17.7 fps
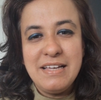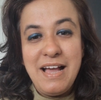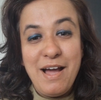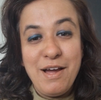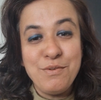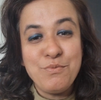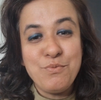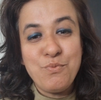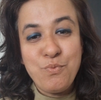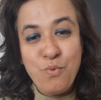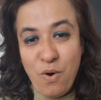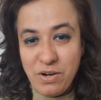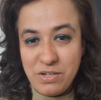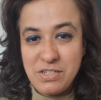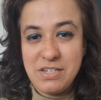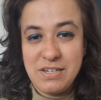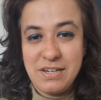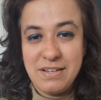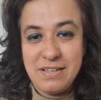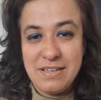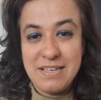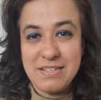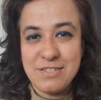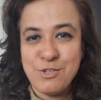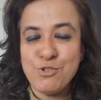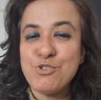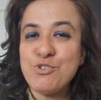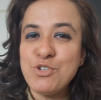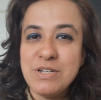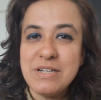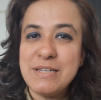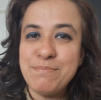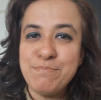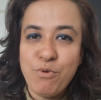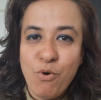And what is it
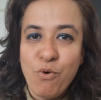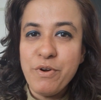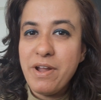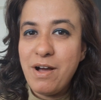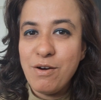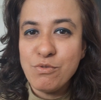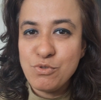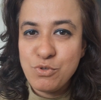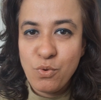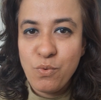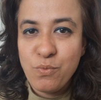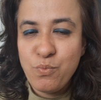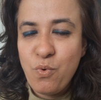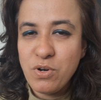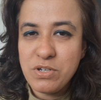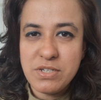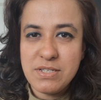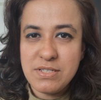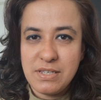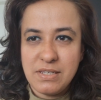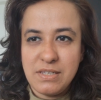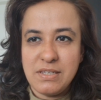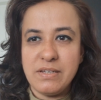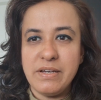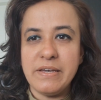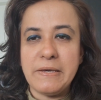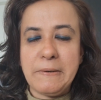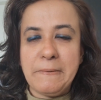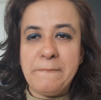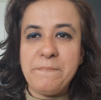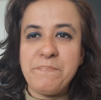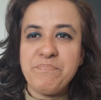really born out of? What is ikigai?